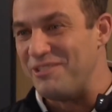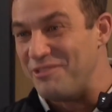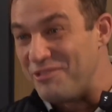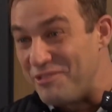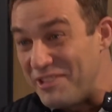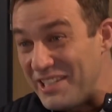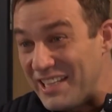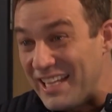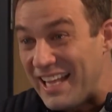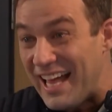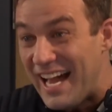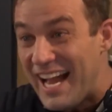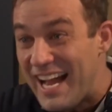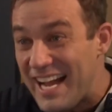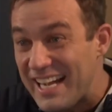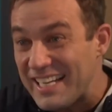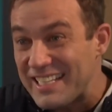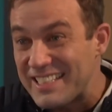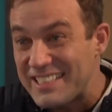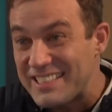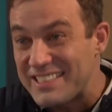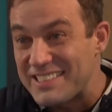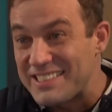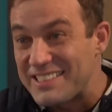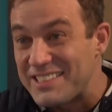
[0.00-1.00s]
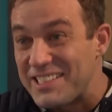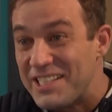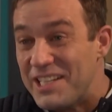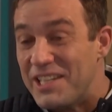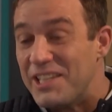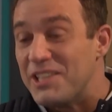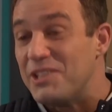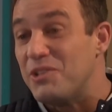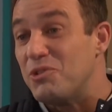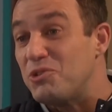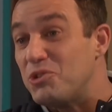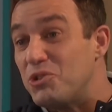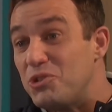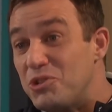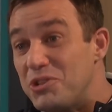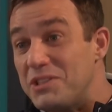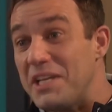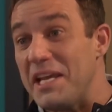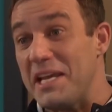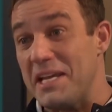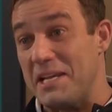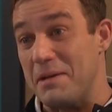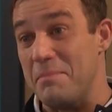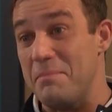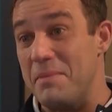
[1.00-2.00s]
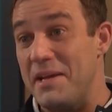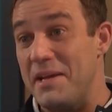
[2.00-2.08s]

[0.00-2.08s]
Relax. You know, just take a